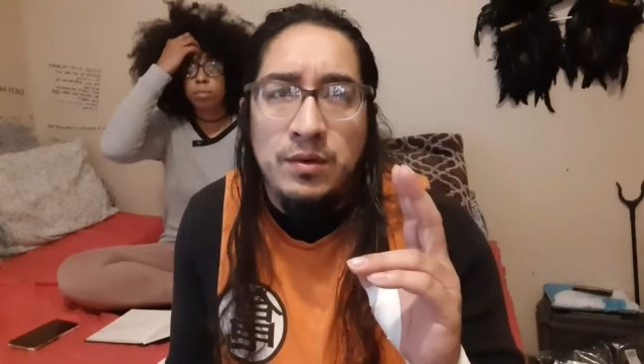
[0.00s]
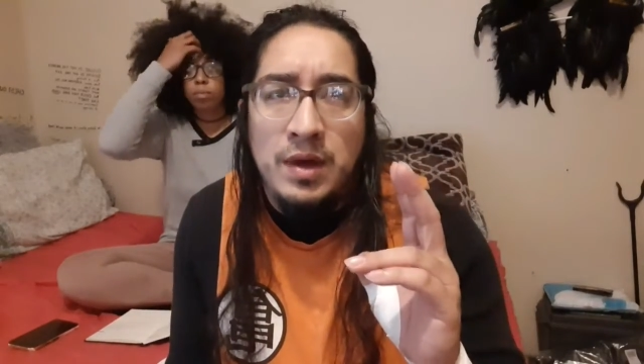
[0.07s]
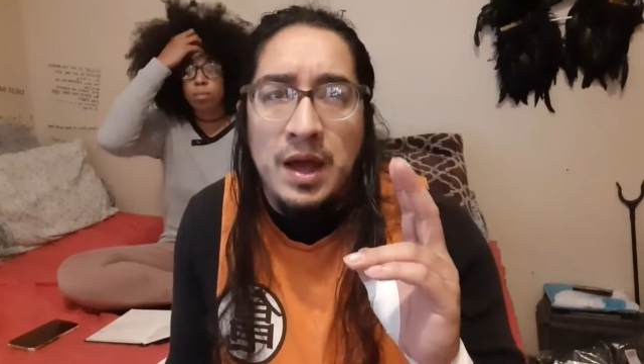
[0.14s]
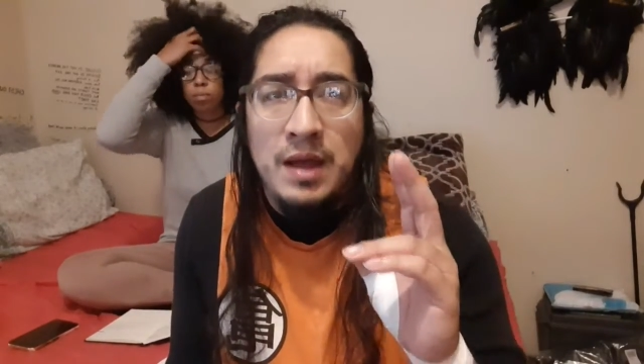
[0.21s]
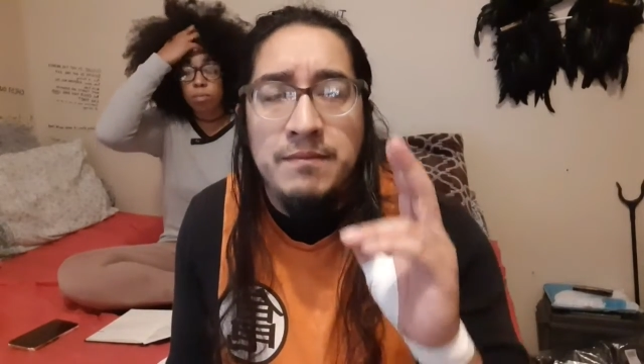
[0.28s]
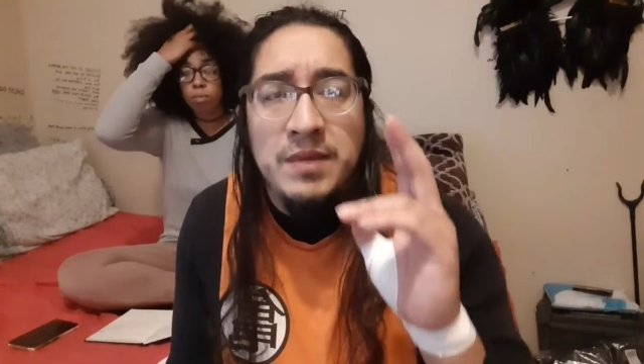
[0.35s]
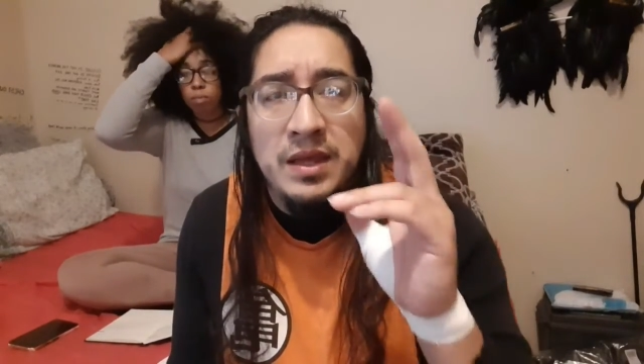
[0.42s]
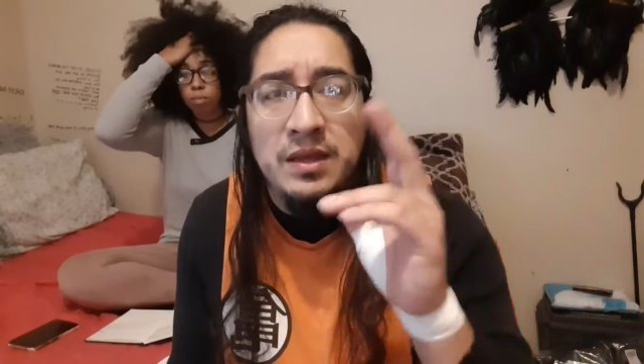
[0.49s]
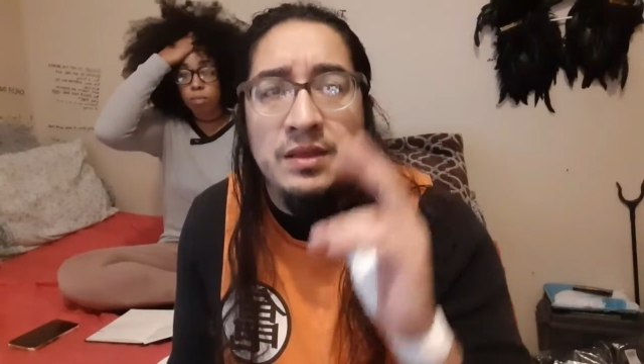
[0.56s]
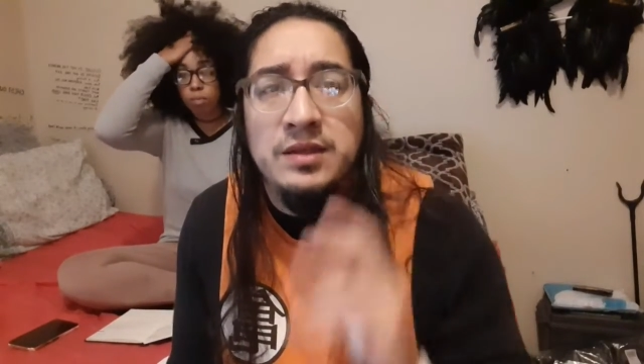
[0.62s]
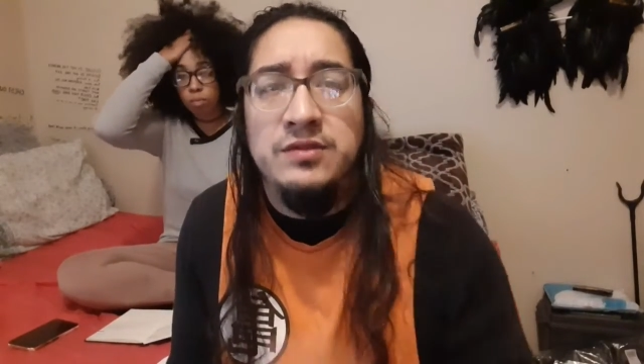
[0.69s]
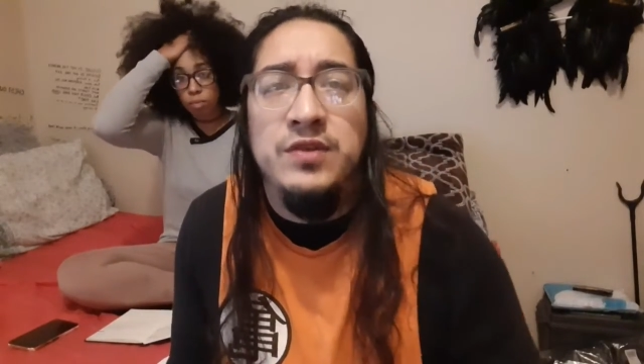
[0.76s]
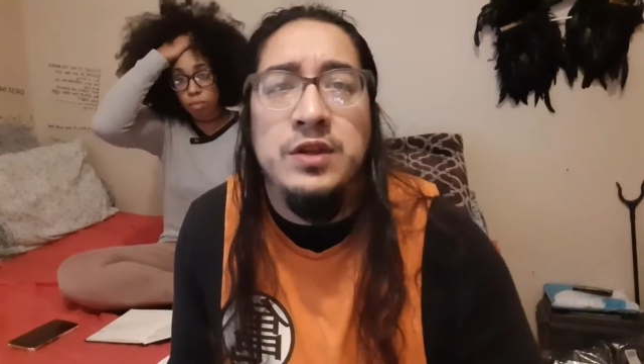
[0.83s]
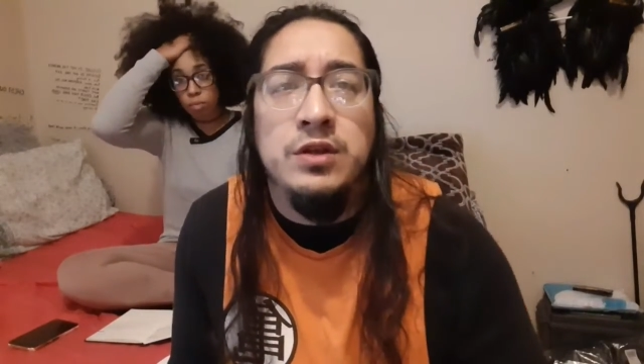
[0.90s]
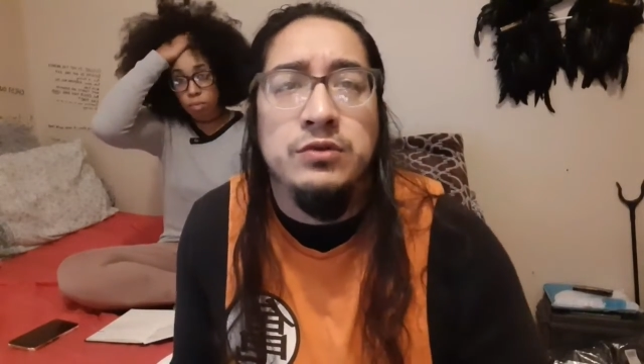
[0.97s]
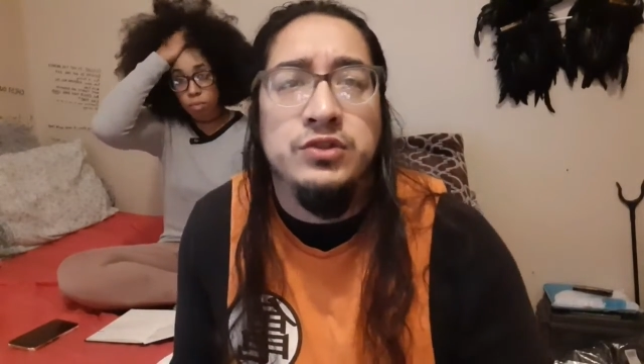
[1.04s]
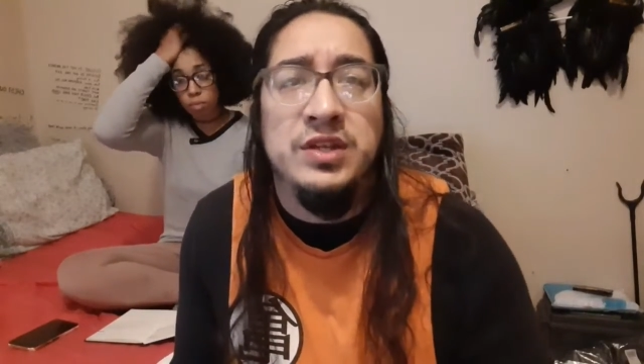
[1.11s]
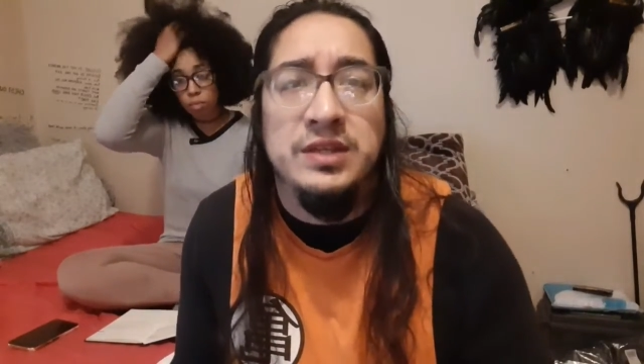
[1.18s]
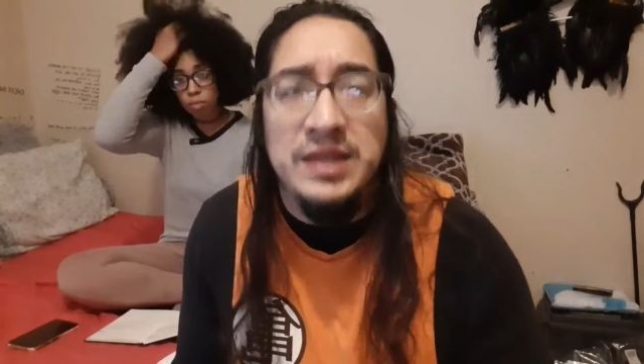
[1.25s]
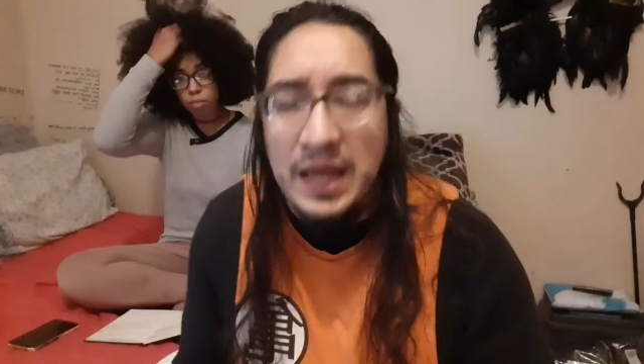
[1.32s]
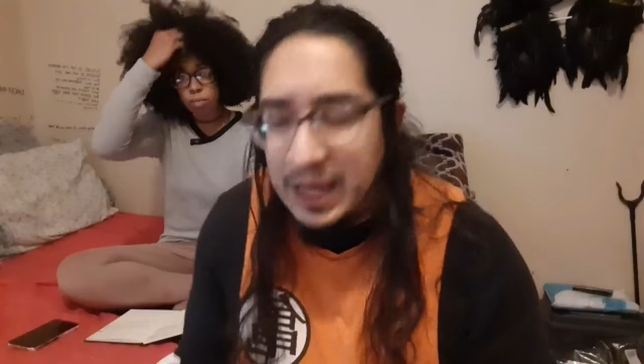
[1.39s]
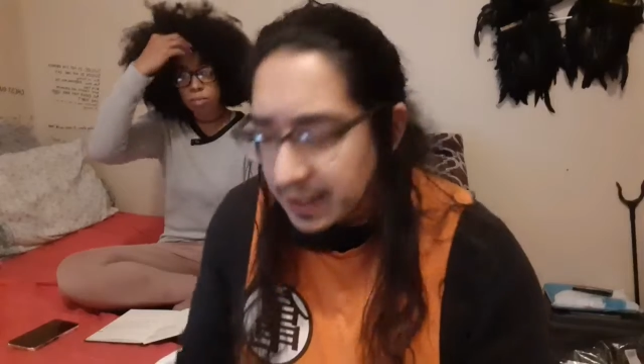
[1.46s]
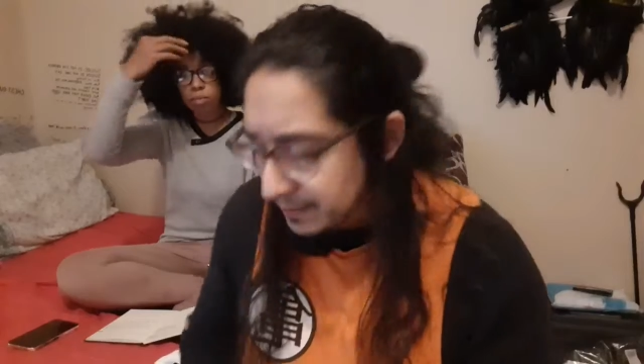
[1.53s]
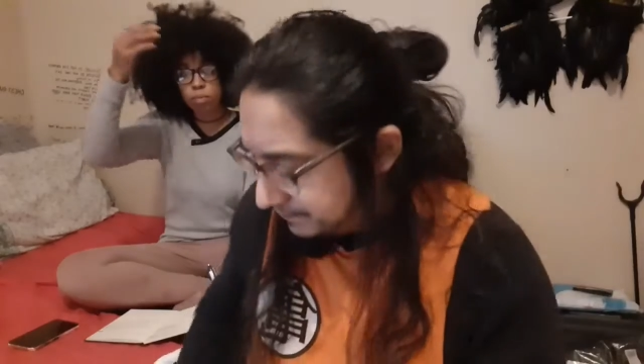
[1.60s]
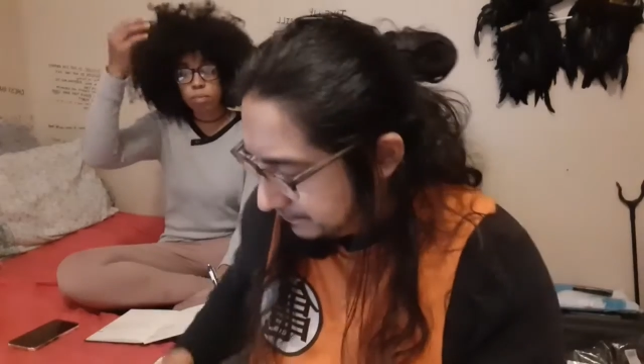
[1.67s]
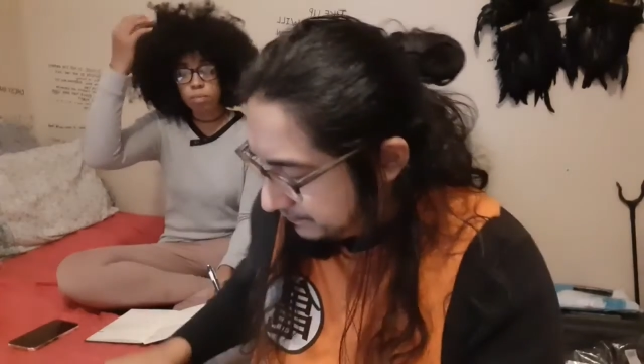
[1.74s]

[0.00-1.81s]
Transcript: I'm making this video today,